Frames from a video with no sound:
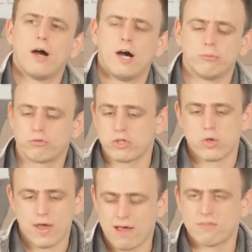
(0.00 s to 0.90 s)
so that you
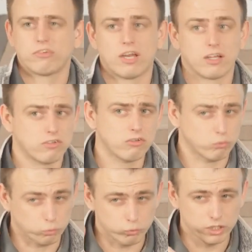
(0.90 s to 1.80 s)
have this data, because this
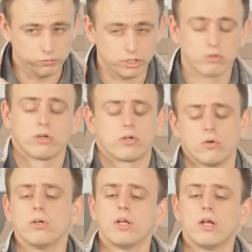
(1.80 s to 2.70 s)
is really, really
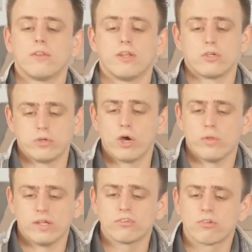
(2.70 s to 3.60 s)
critical that you know
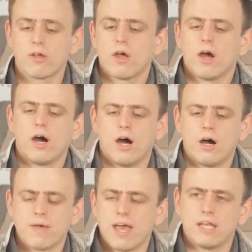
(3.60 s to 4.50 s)
this.
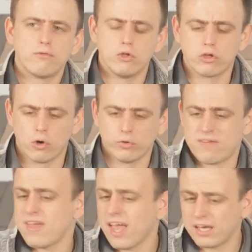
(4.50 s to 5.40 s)
And if you don't
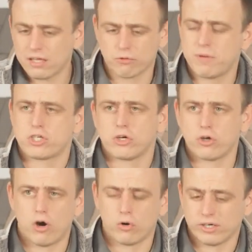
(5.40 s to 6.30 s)
have any information at
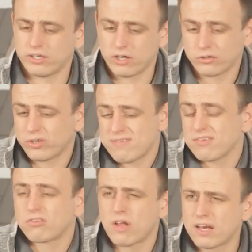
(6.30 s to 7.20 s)
all, or you don't have the
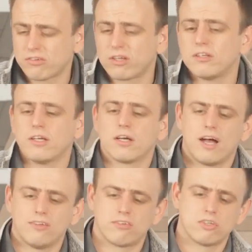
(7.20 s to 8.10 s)
slightest idea,
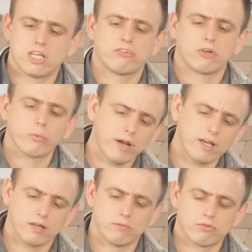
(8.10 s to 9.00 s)
I'd suggest a
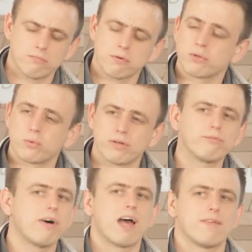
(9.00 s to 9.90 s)
rate of somewhere between
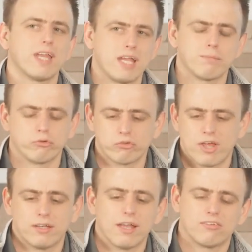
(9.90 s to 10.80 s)
5 and
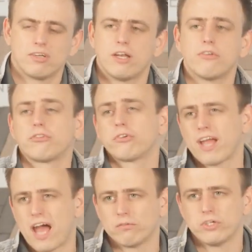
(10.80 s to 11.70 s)
8% as an industry
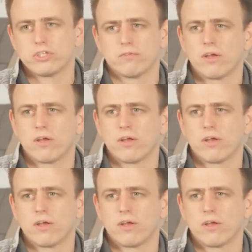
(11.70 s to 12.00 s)
average of